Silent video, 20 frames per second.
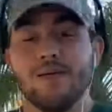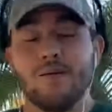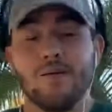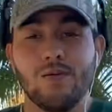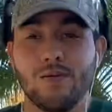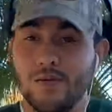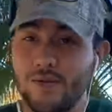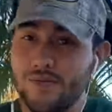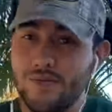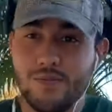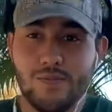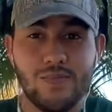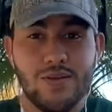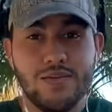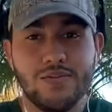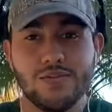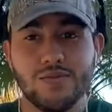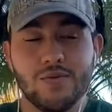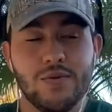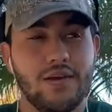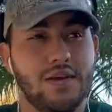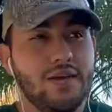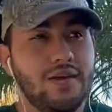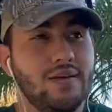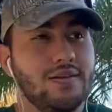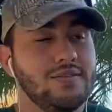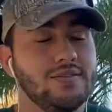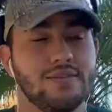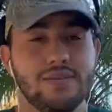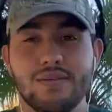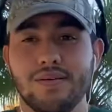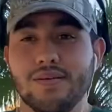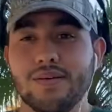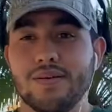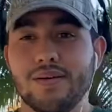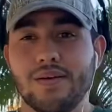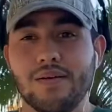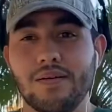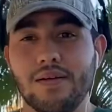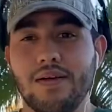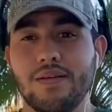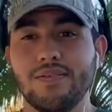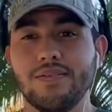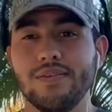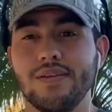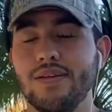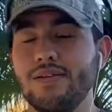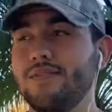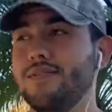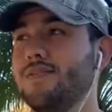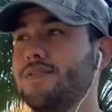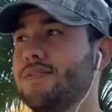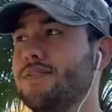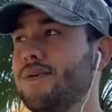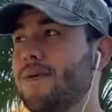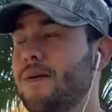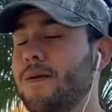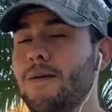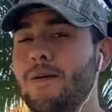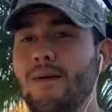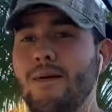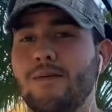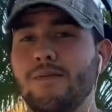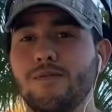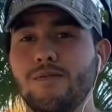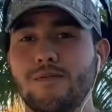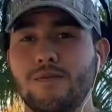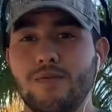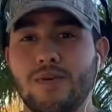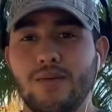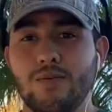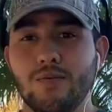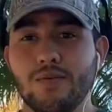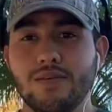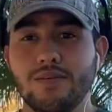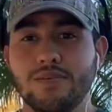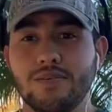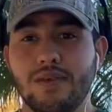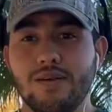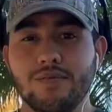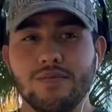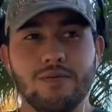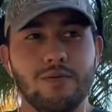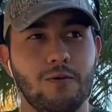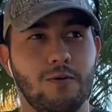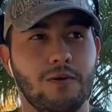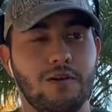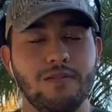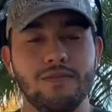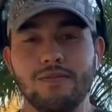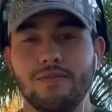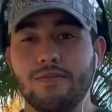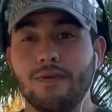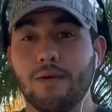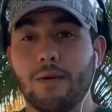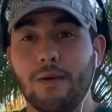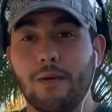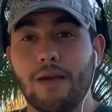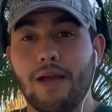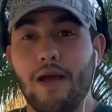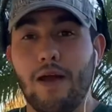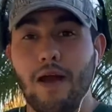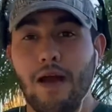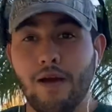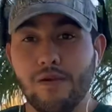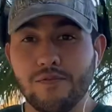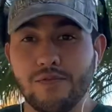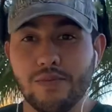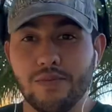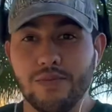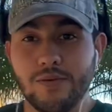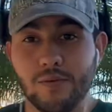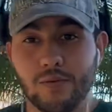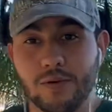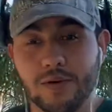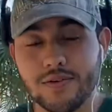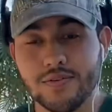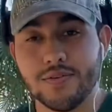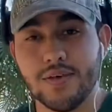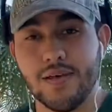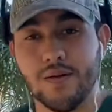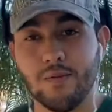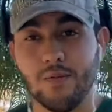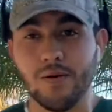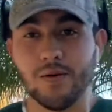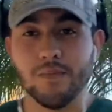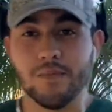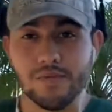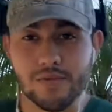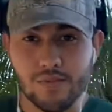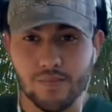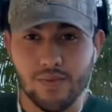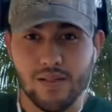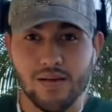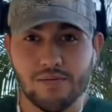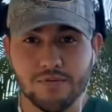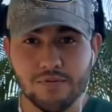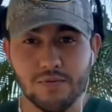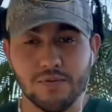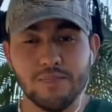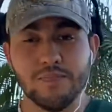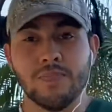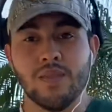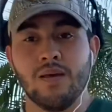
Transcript: If you made your way here, congratulations. You made one step forward into figuring out how Veve works, and welcome to the platform.